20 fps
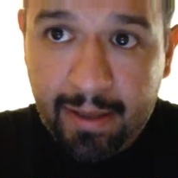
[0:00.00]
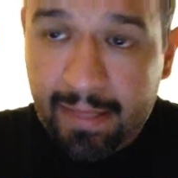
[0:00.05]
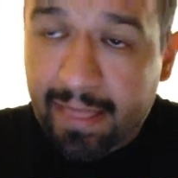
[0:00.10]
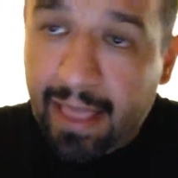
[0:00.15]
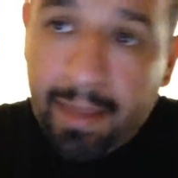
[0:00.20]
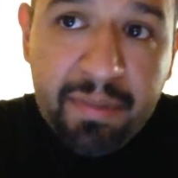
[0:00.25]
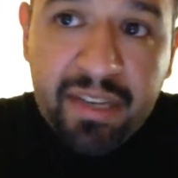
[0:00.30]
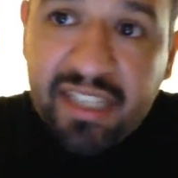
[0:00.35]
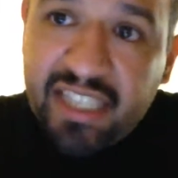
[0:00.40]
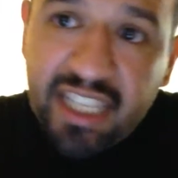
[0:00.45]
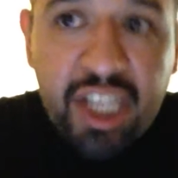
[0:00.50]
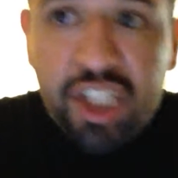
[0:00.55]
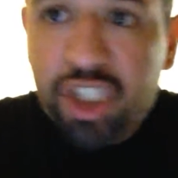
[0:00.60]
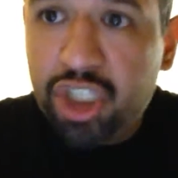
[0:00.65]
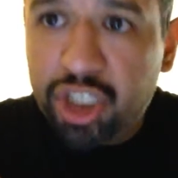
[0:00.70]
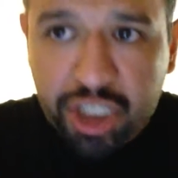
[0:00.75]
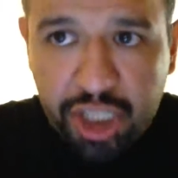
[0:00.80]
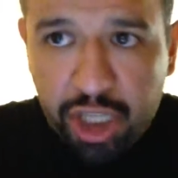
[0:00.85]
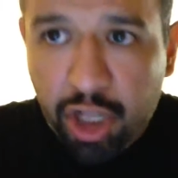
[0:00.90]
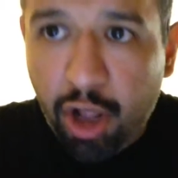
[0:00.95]
That means he
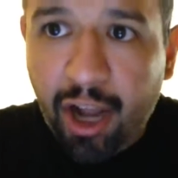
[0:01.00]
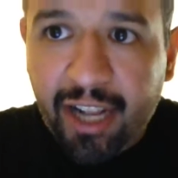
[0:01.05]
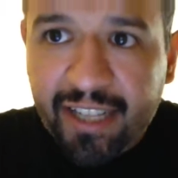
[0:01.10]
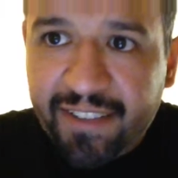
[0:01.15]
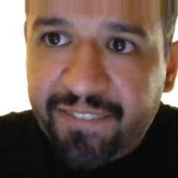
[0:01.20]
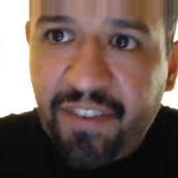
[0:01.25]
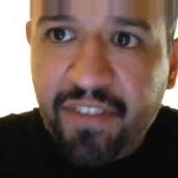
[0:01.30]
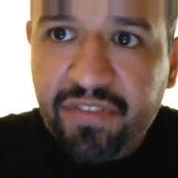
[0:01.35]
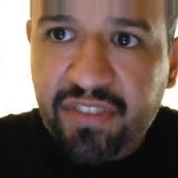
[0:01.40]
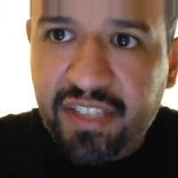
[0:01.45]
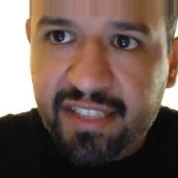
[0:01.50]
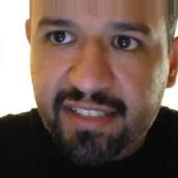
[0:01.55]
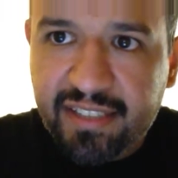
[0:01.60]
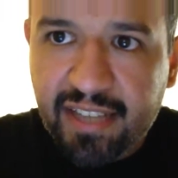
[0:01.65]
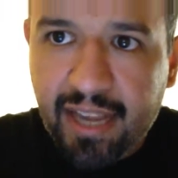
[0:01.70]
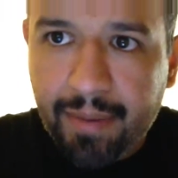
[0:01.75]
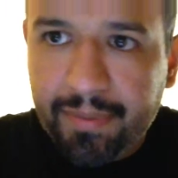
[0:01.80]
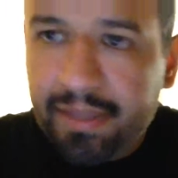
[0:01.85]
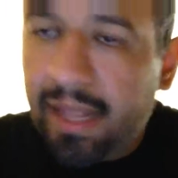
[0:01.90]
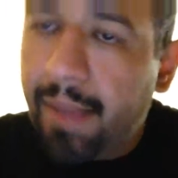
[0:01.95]
just lost 15
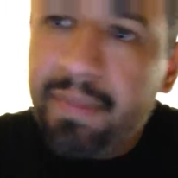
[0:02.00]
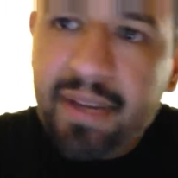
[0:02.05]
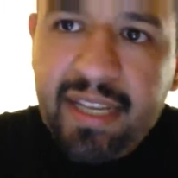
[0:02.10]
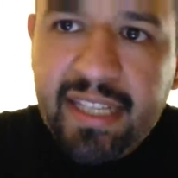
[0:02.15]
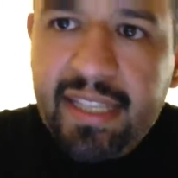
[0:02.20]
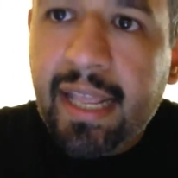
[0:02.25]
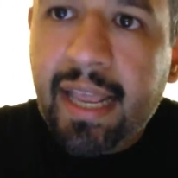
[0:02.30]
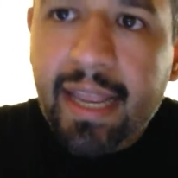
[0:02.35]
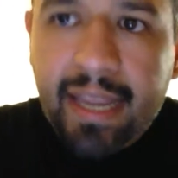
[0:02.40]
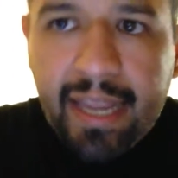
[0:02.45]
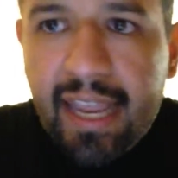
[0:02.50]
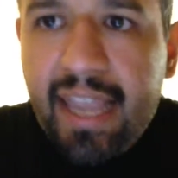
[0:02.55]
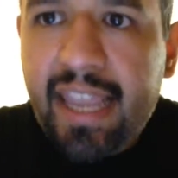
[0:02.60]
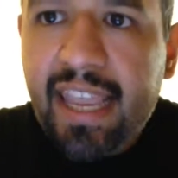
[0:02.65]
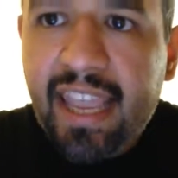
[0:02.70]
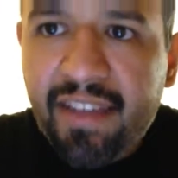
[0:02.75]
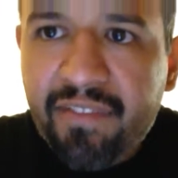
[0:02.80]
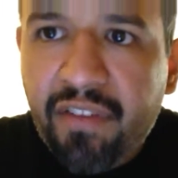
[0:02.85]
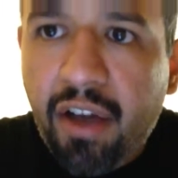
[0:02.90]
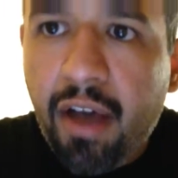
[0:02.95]
times. That means he
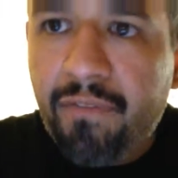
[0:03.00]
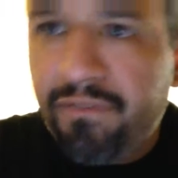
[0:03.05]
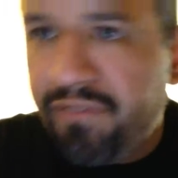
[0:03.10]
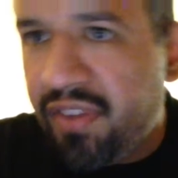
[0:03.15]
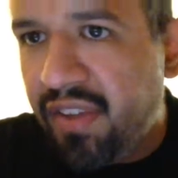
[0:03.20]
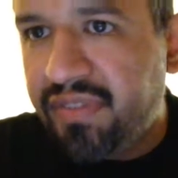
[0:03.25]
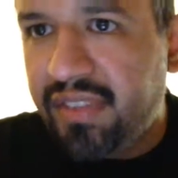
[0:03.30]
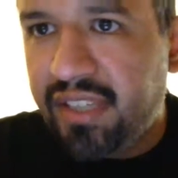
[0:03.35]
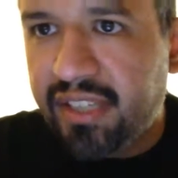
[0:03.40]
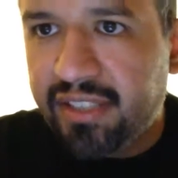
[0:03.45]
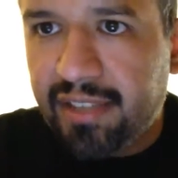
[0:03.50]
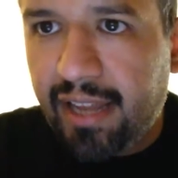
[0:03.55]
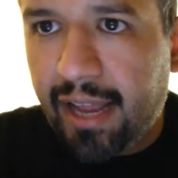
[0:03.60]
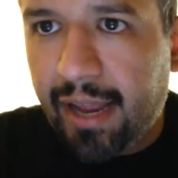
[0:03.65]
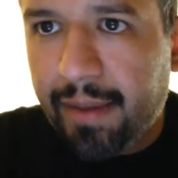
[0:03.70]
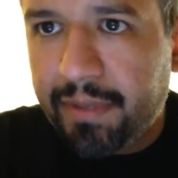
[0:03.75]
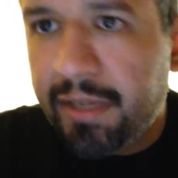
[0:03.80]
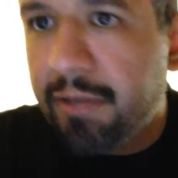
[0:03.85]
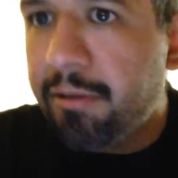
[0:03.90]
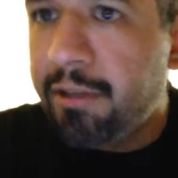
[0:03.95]
gave up 15
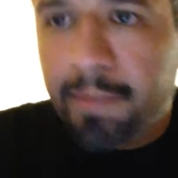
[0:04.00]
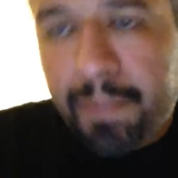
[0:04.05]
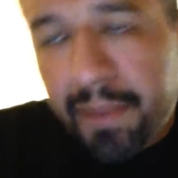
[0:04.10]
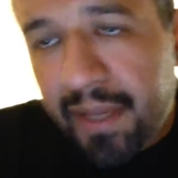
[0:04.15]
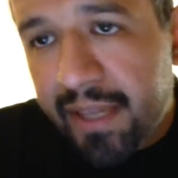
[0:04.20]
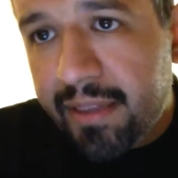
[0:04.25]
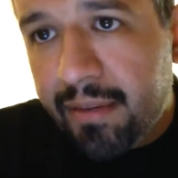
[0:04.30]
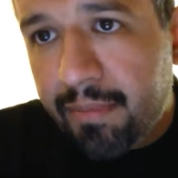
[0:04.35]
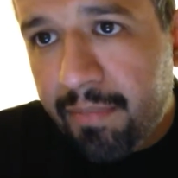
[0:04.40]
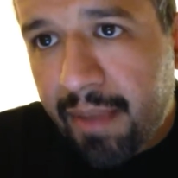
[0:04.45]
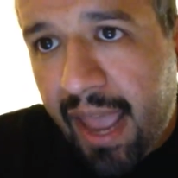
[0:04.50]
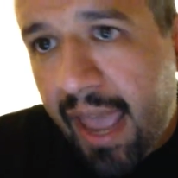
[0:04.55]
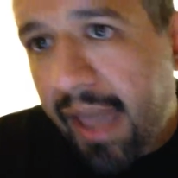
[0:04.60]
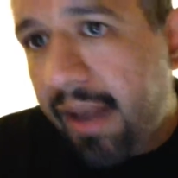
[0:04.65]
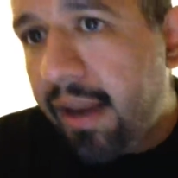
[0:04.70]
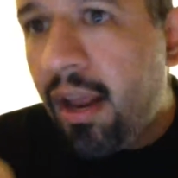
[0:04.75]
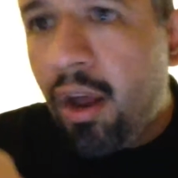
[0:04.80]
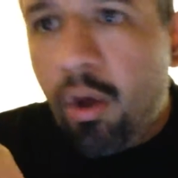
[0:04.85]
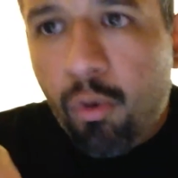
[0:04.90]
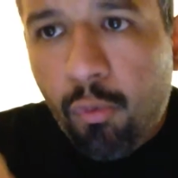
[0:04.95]
times. He was pinned in the
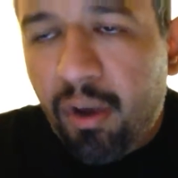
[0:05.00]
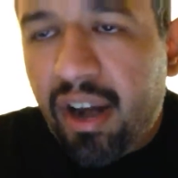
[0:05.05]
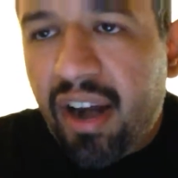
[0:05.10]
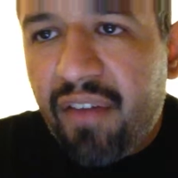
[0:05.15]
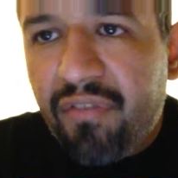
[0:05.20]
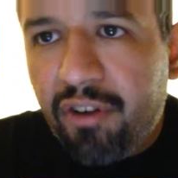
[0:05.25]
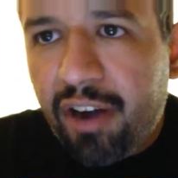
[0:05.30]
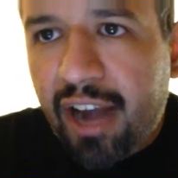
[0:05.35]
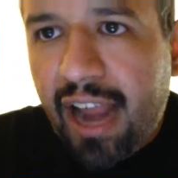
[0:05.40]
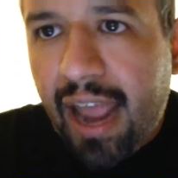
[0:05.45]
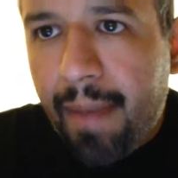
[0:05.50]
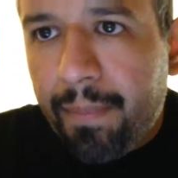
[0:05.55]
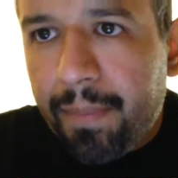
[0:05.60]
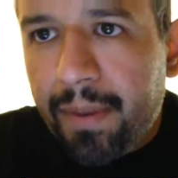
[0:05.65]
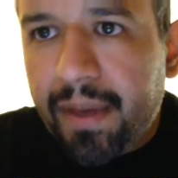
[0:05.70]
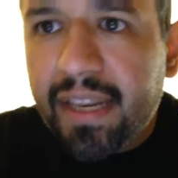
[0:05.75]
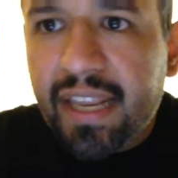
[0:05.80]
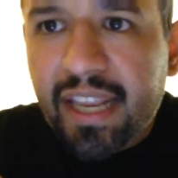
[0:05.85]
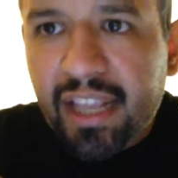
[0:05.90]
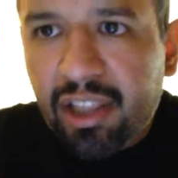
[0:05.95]
mat. Whatever
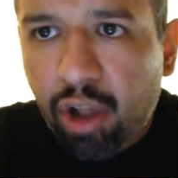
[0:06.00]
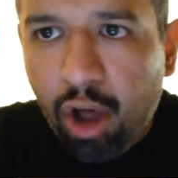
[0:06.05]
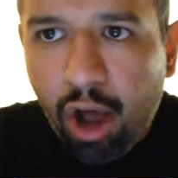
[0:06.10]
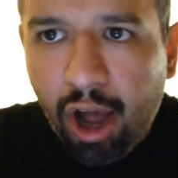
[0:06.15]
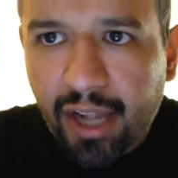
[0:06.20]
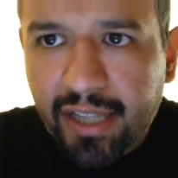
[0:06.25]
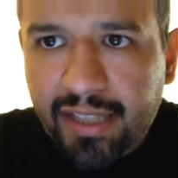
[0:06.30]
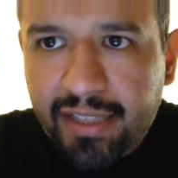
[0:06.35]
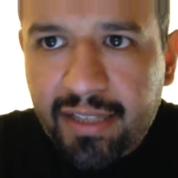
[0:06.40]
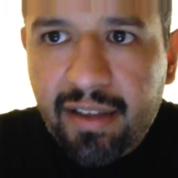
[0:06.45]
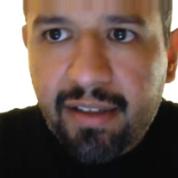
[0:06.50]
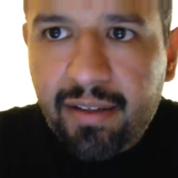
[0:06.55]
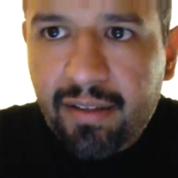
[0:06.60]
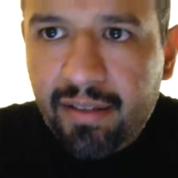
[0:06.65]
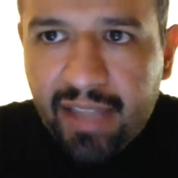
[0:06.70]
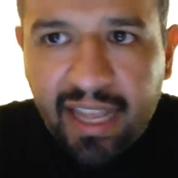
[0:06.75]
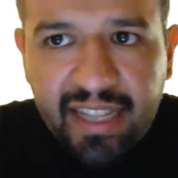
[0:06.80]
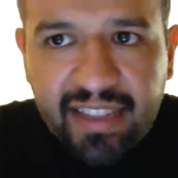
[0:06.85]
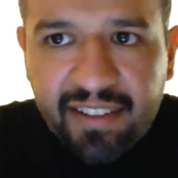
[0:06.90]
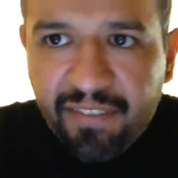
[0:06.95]
happened, he lost.
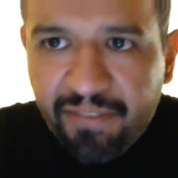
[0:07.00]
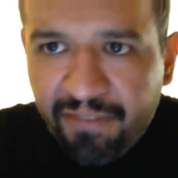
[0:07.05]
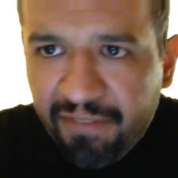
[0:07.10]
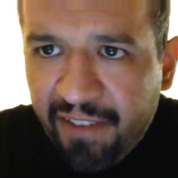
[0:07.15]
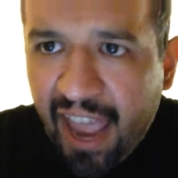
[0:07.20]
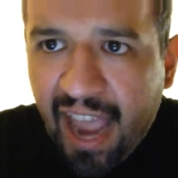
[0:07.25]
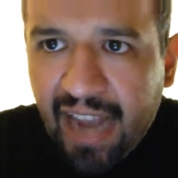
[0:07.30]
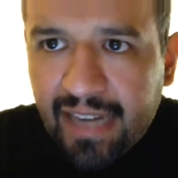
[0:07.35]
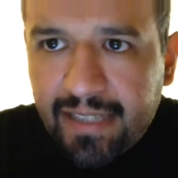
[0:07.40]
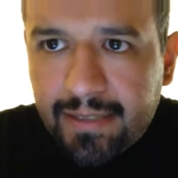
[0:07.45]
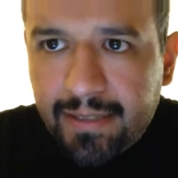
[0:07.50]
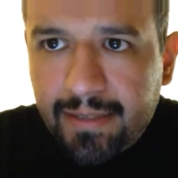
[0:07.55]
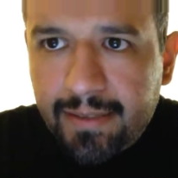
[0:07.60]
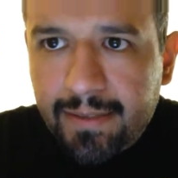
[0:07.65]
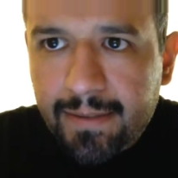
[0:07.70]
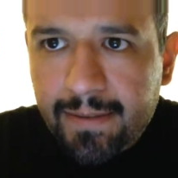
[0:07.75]
That's a fact.